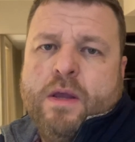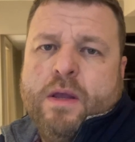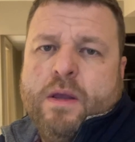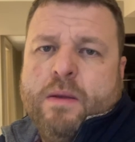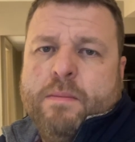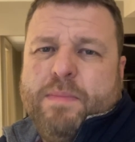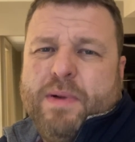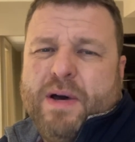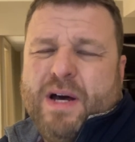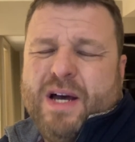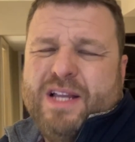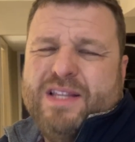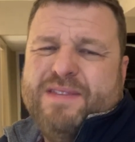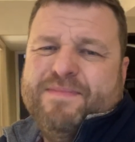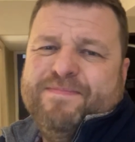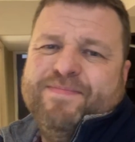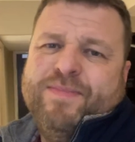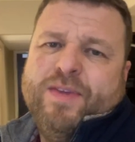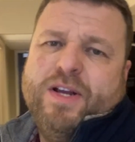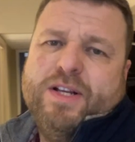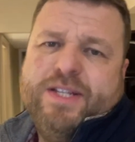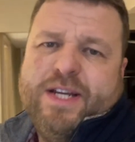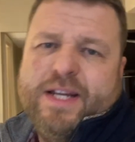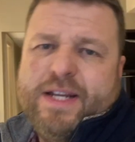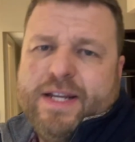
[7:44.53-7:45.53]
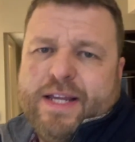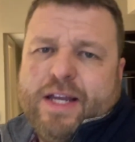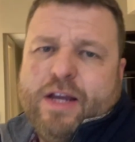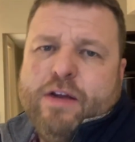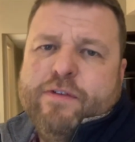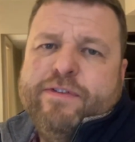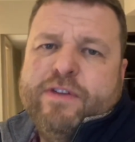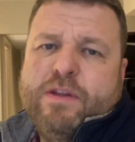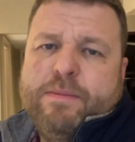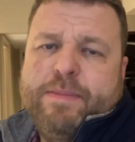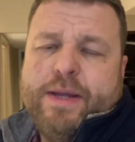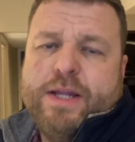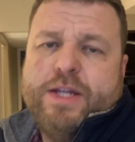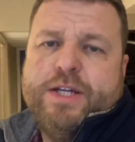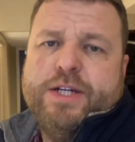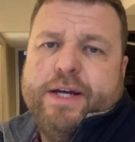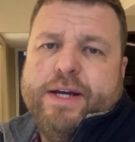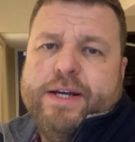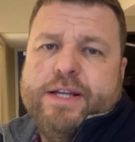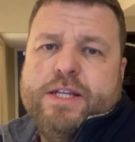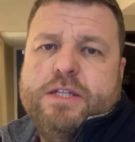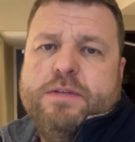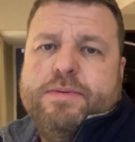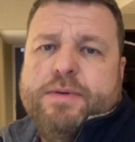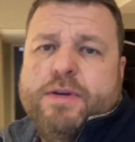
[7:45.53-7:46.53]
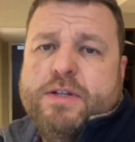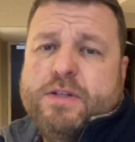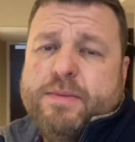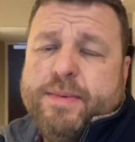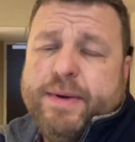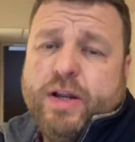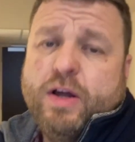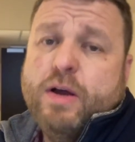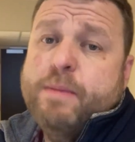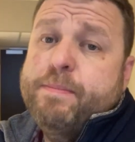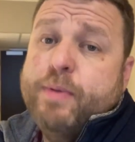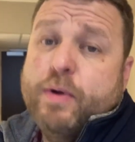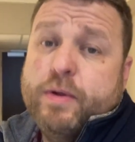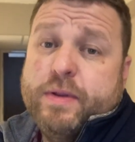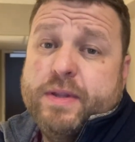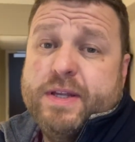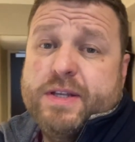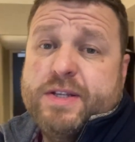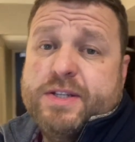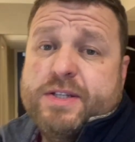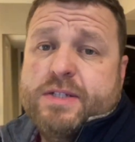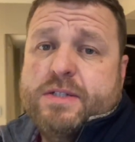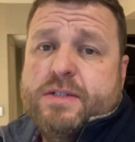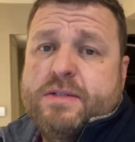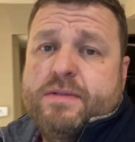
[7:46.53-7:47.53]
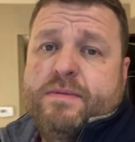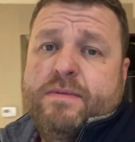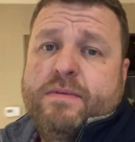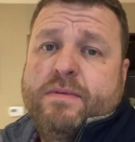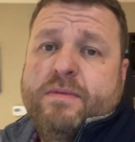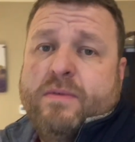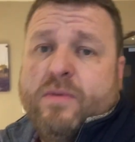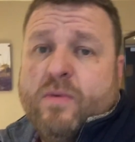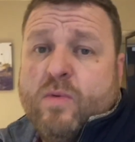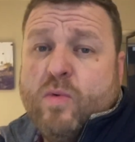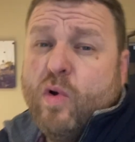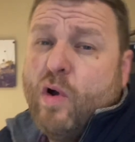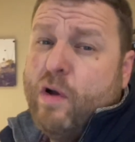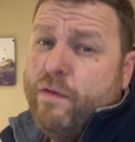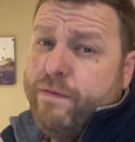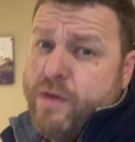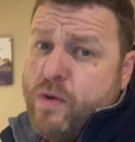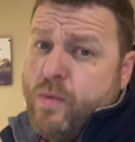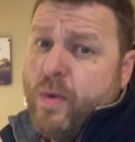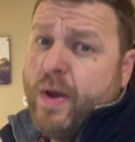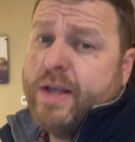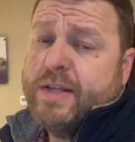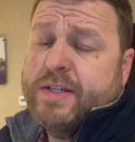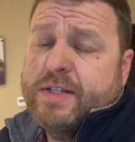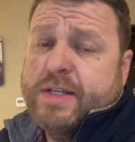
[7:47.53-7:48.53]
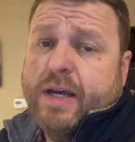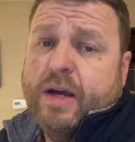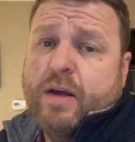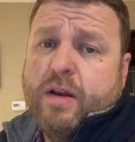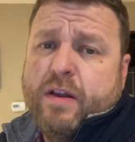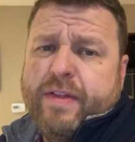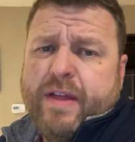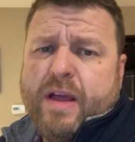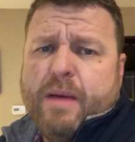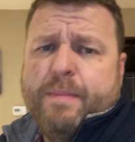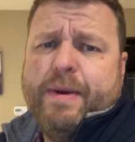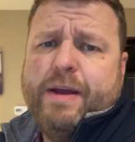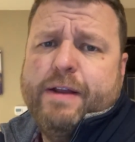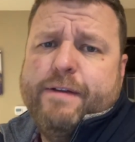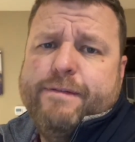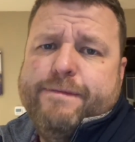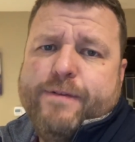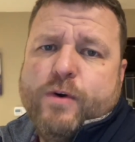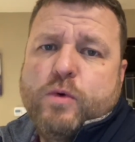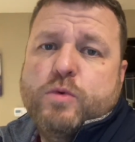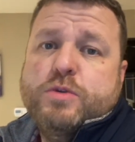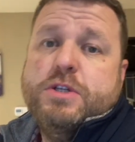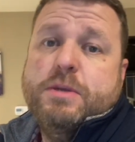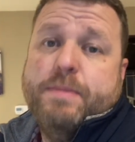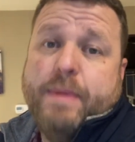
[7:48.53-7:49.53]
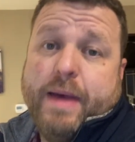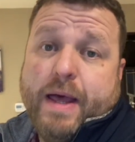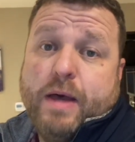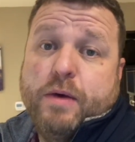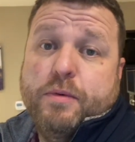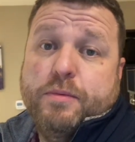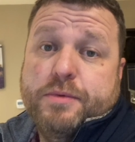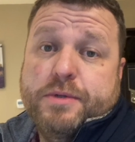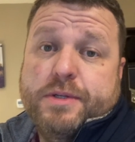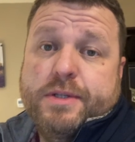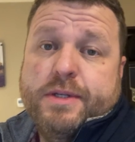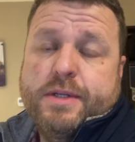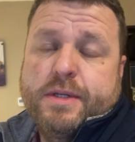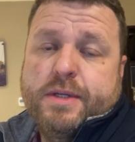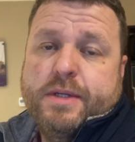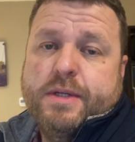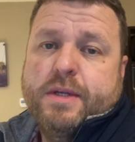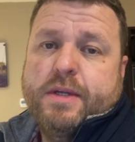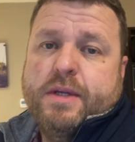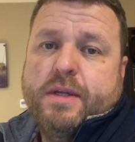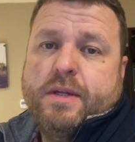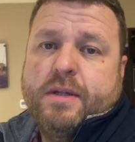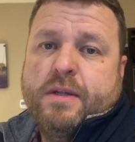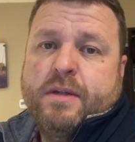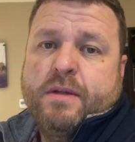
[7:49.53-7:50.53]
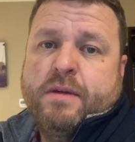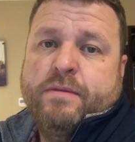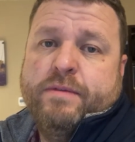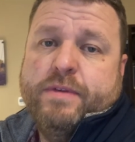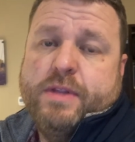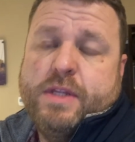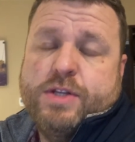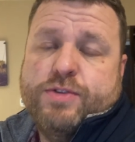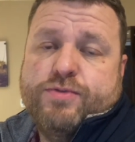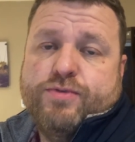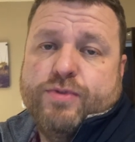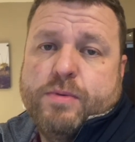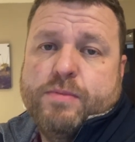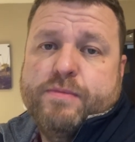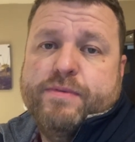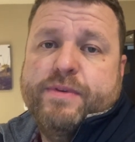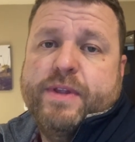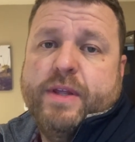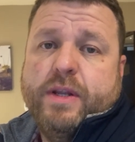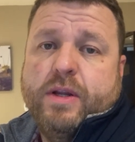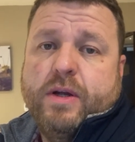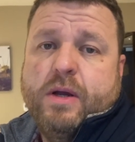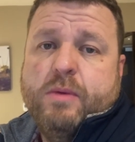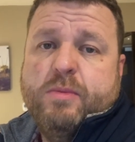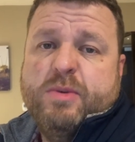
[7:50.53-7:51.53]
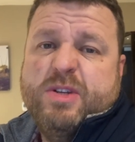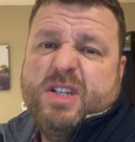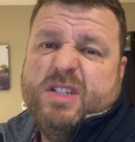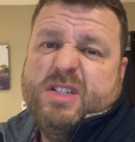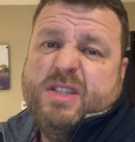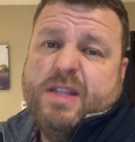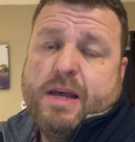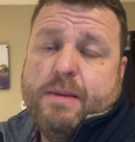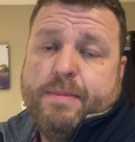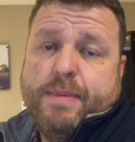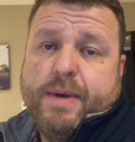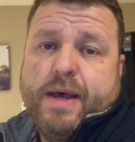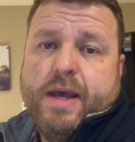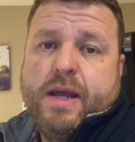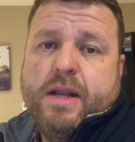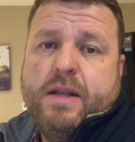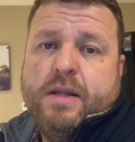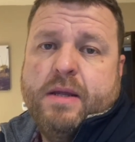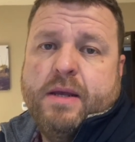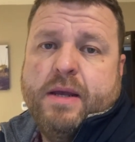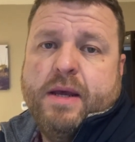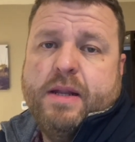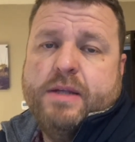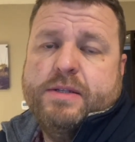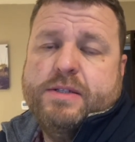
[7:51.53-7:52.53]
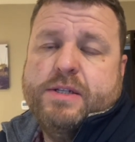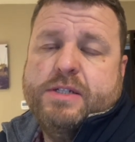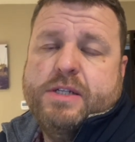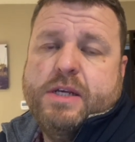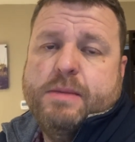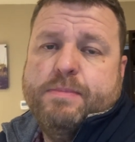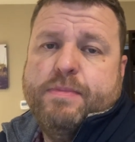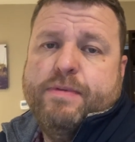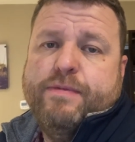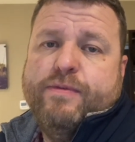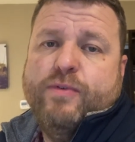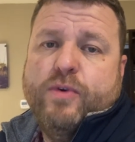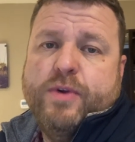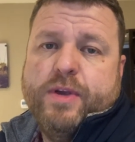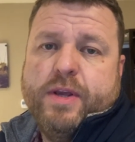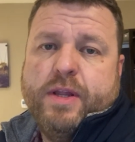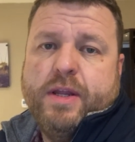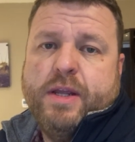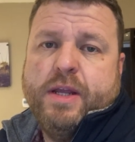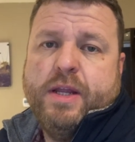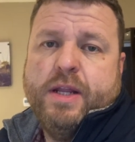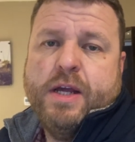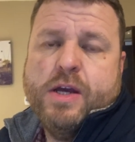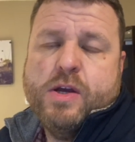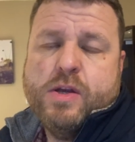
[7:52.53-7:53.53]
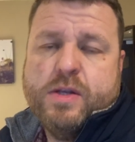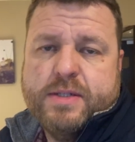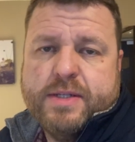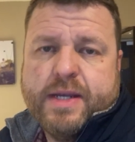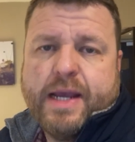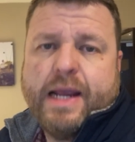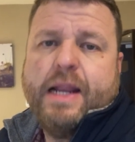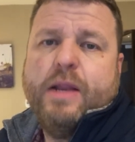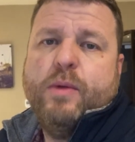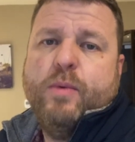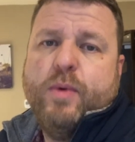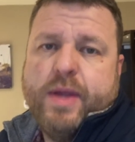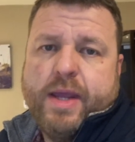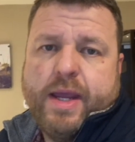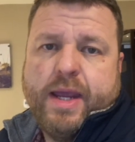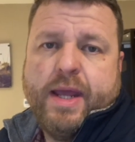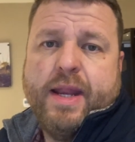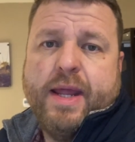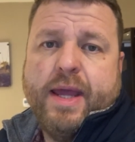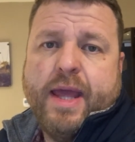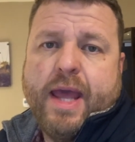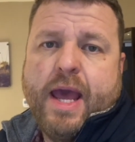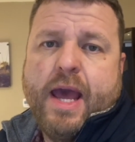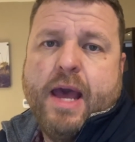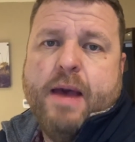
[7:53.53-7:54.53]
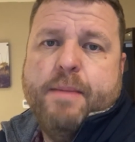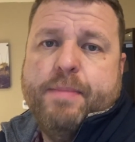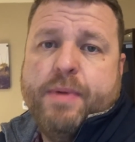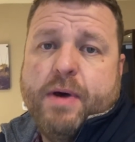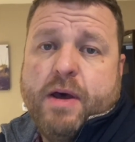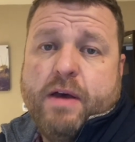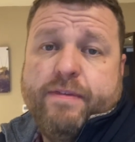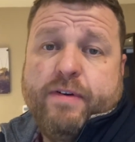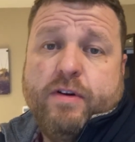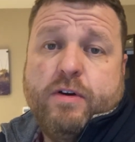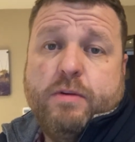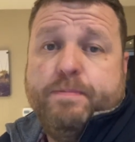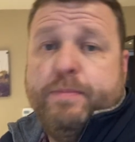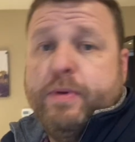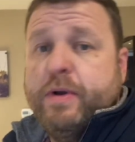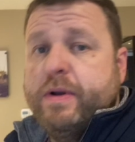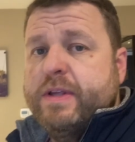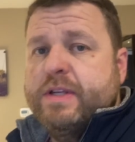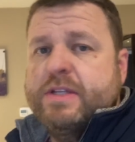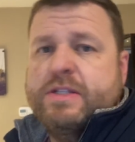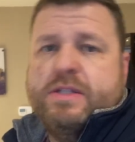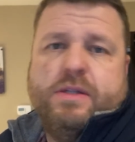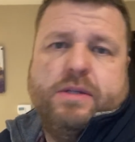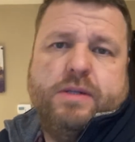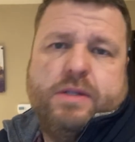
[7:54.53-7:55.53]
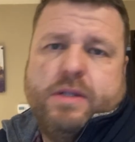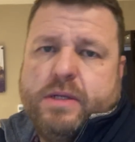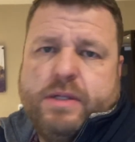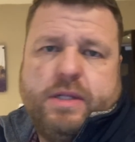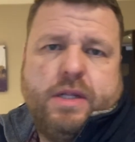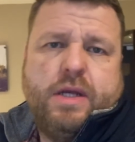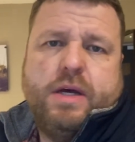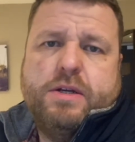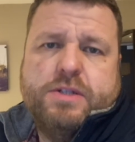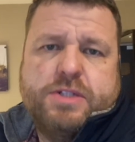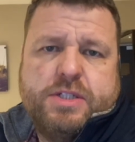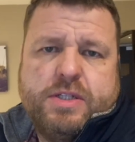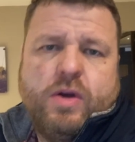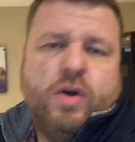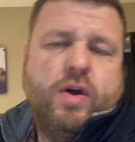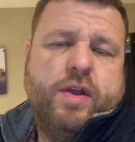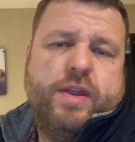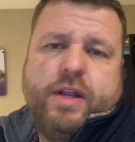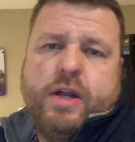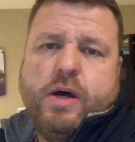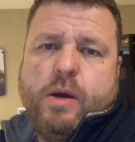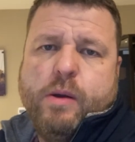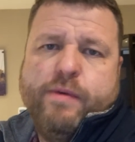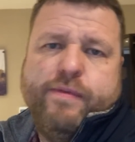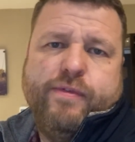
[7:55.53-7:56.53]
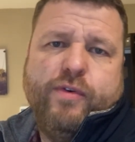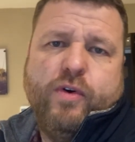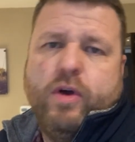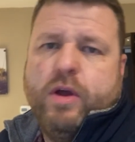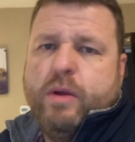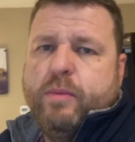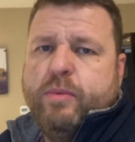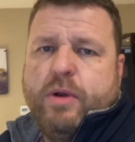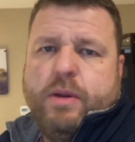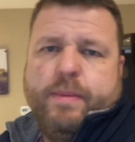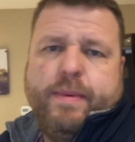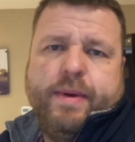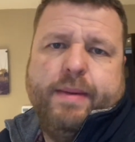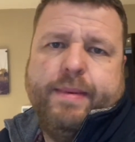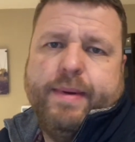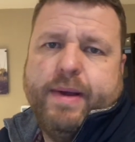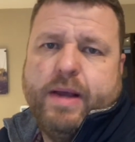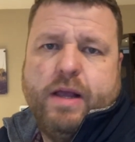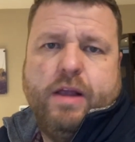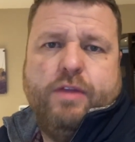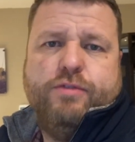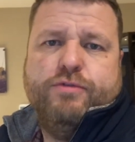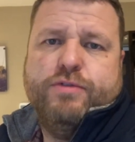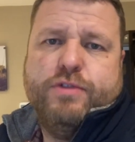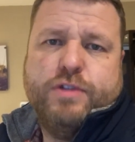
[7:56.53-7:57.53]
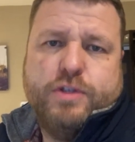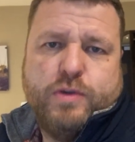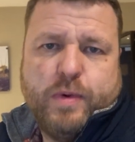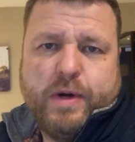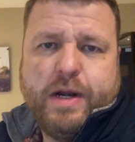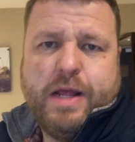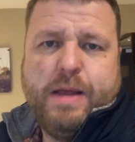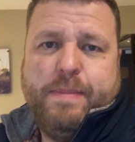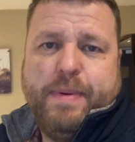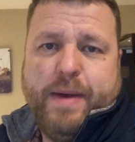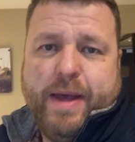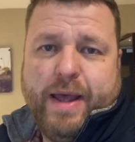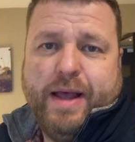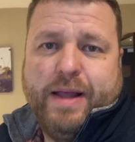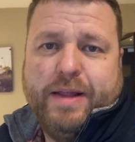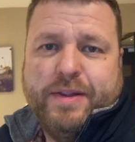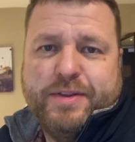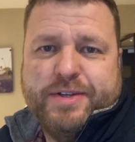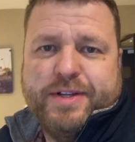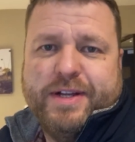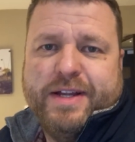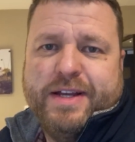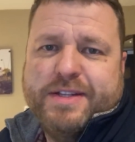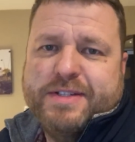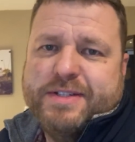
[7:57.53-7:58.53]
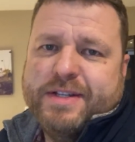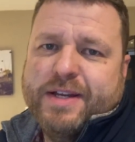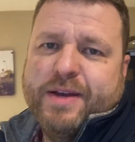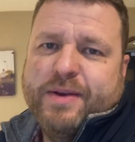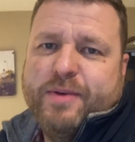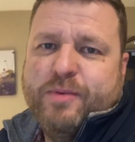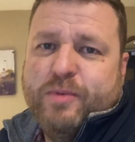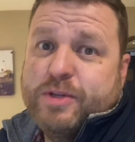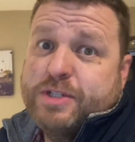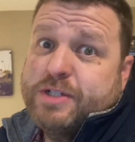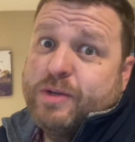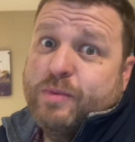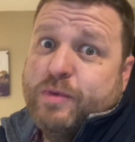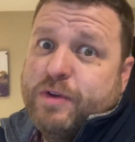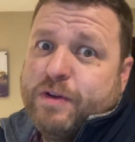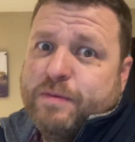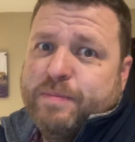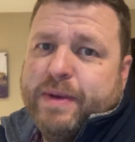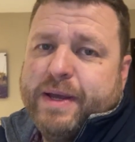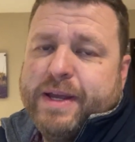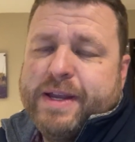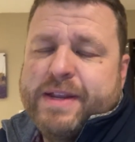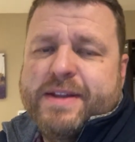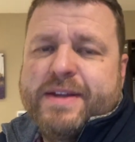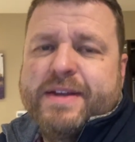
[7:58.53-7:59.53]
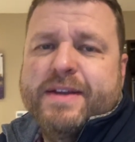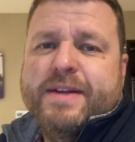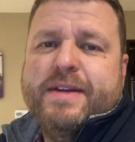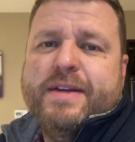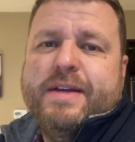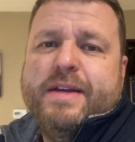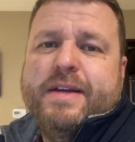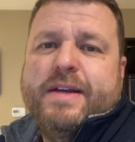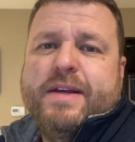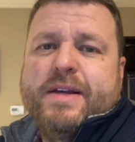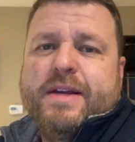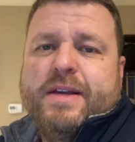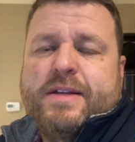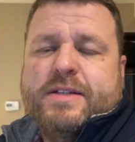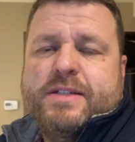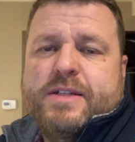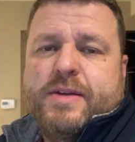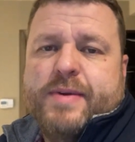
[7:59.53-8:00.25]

but I tend to go for the big chains because I mean I booked this quite a few weeks ago and I think I paid £40 for this room for the night, which isn't that bad. And as I said before, you know exactly what you're going to get. But if I booked this last night or the night before, it would have been about £120, you know, so which I wouldn't have paid. So